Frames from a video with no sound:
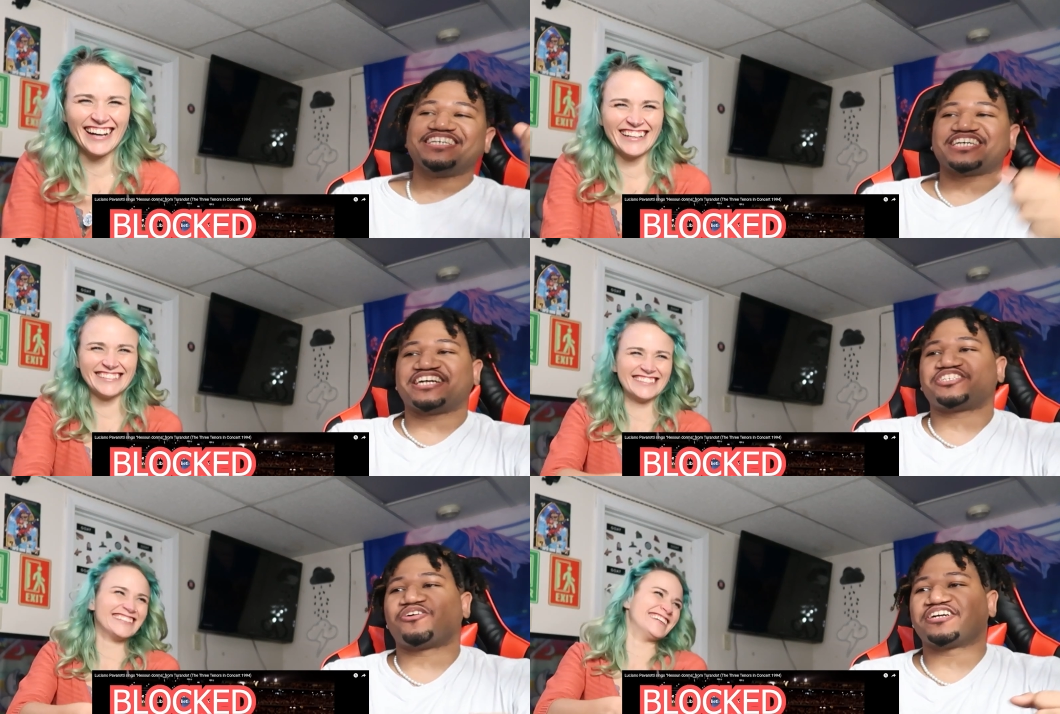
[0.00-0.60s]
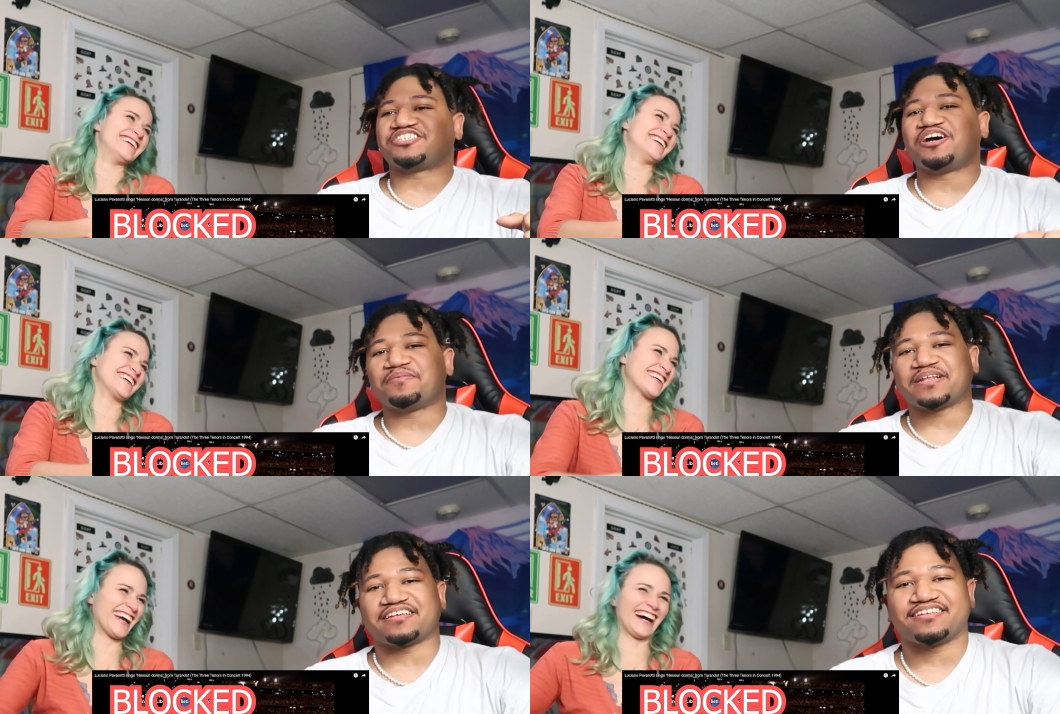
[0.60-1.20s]
Speaker 1: when you trying to charge
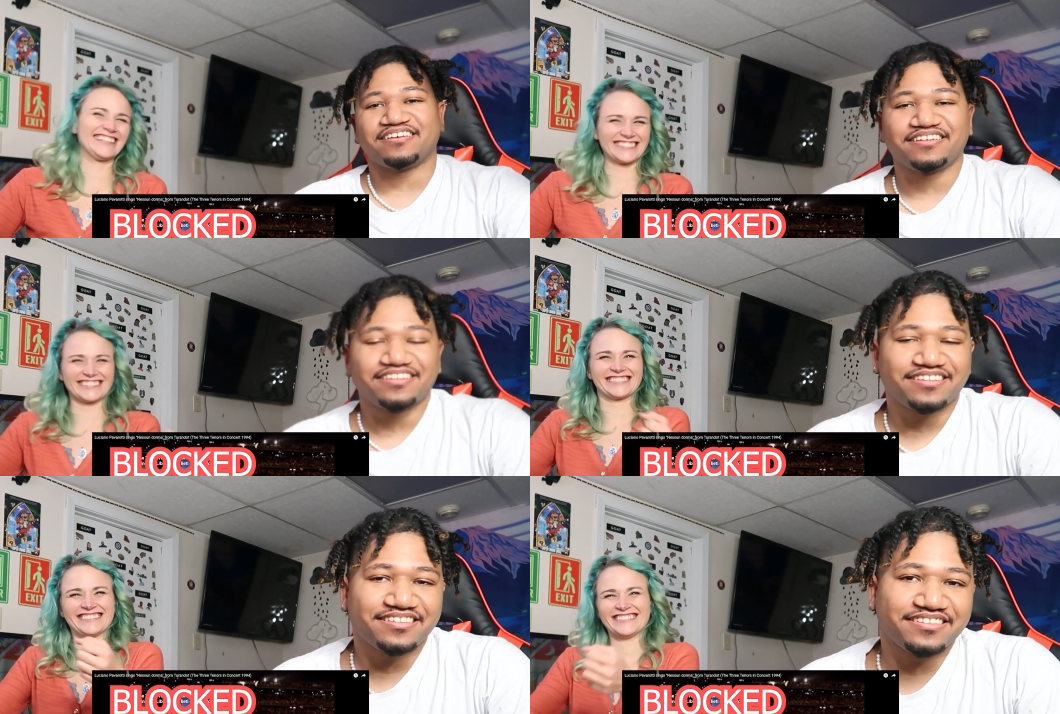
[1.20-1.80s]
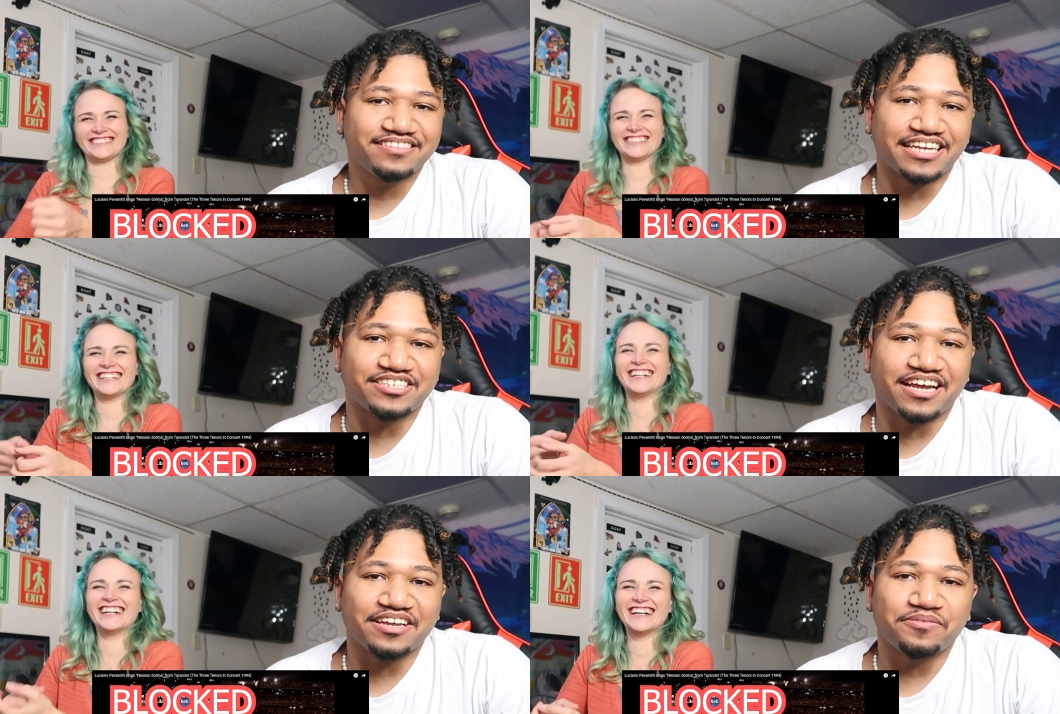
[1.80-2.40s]
up, like
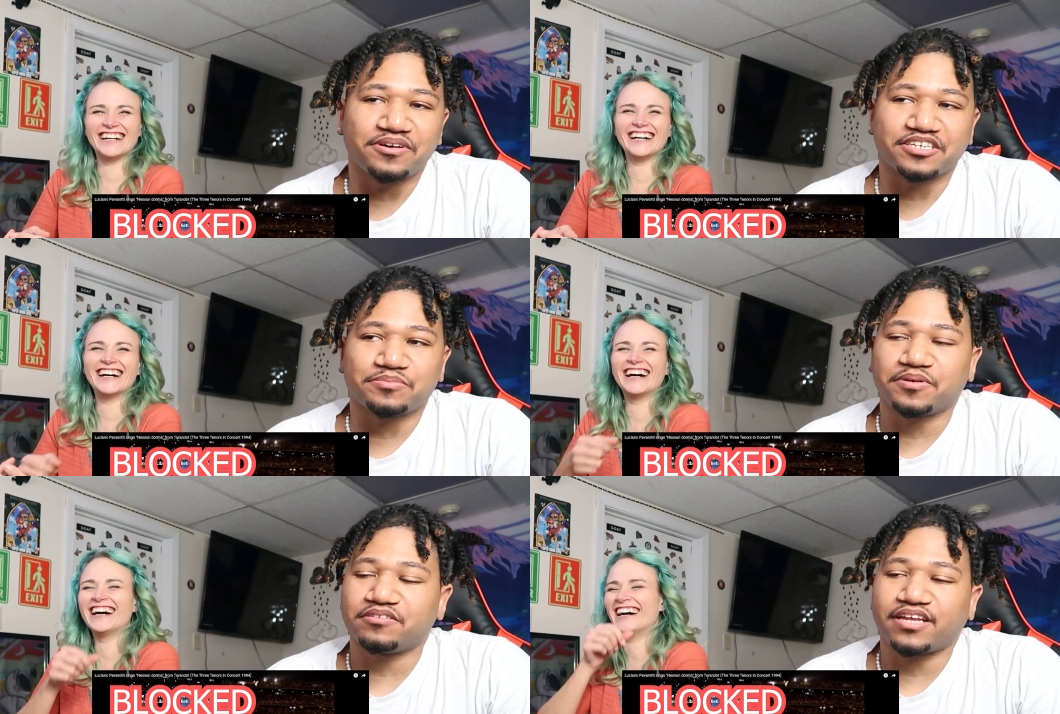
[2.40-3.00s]
that's how he was, bro.